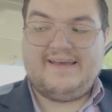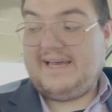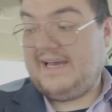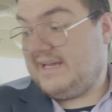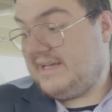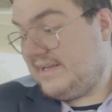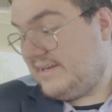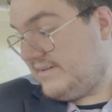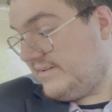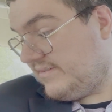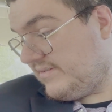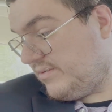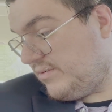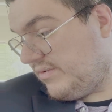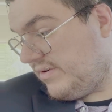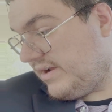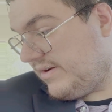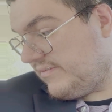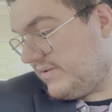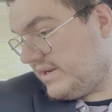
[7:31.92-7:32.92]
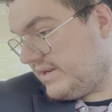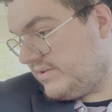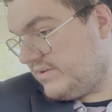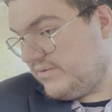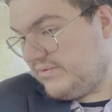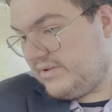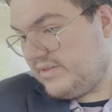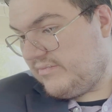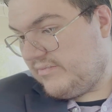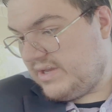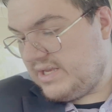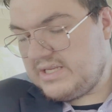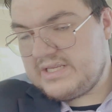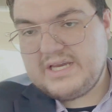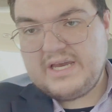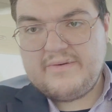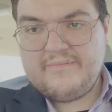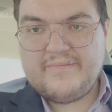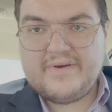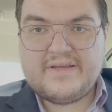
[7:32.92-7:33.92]
I don't know what I'm going to do in the
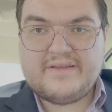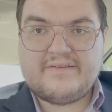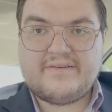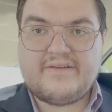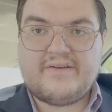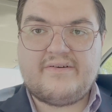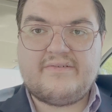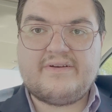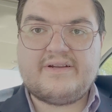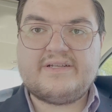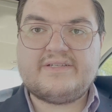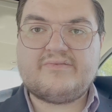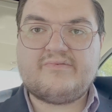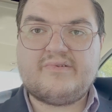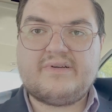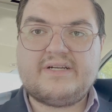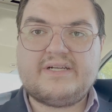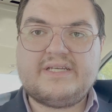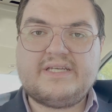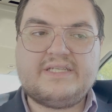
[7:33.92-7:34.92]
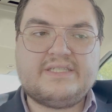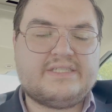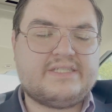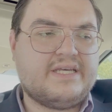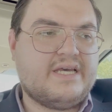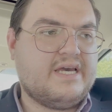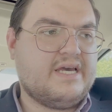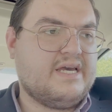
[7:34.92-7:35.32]
meantime, but you know, it is what it is.